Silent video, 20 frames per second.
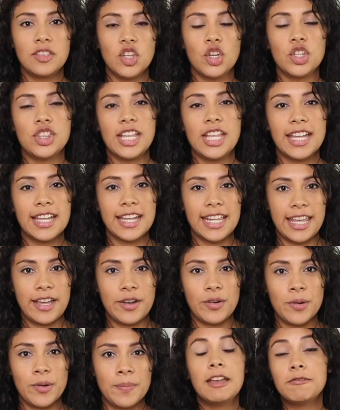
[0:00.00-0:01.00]
No te
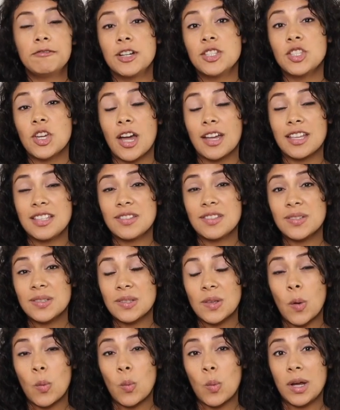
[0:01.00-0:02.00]
creo. If when talking to
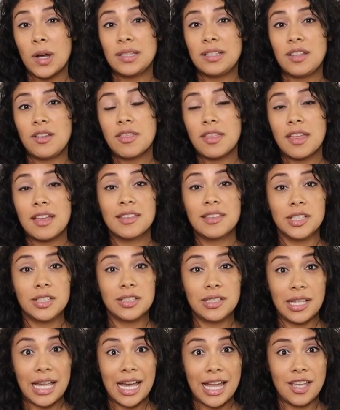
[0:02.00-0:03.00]
someone you think
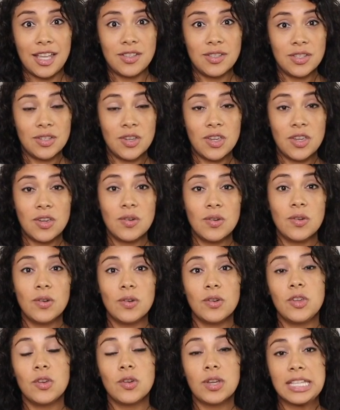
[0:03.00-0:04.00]
they're lying to
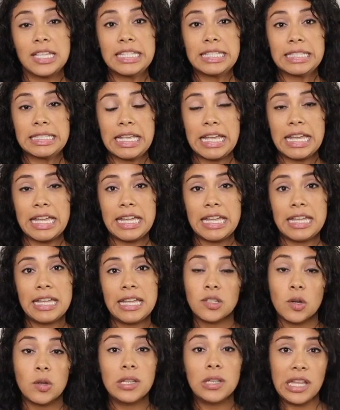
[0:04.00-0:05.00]
you, you can say,
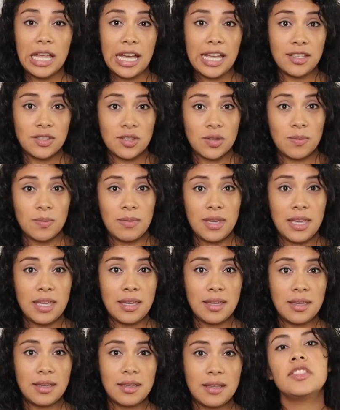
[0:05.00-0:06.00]
don't lie to
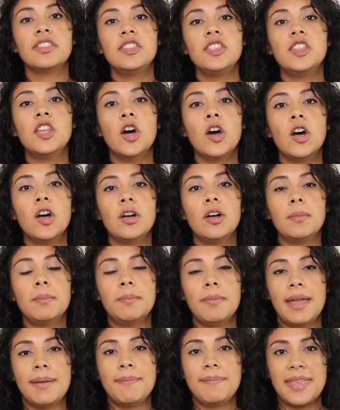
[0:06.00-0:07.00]
me. No
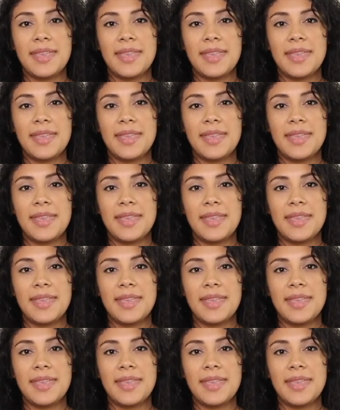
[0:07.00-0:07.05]
me